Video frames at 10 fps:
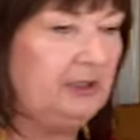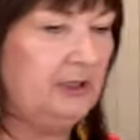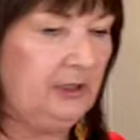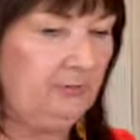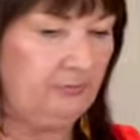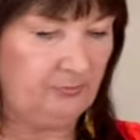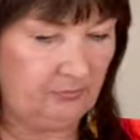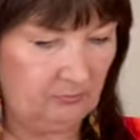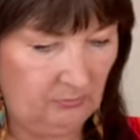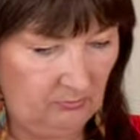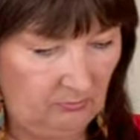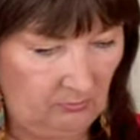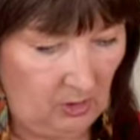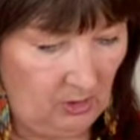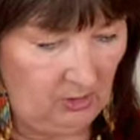there.
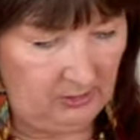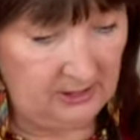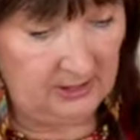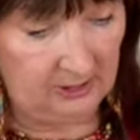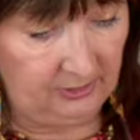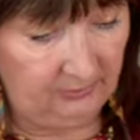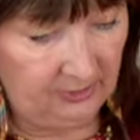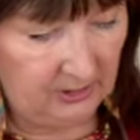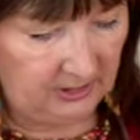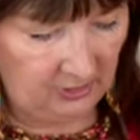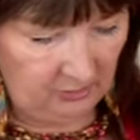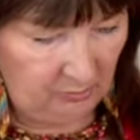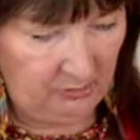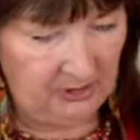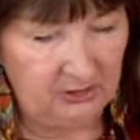Oh, this actually feels like another
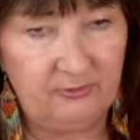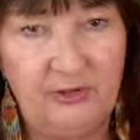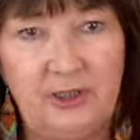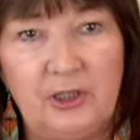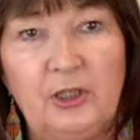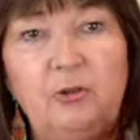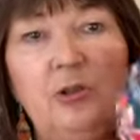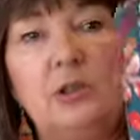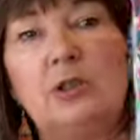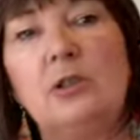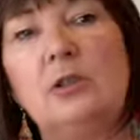piece of viscose.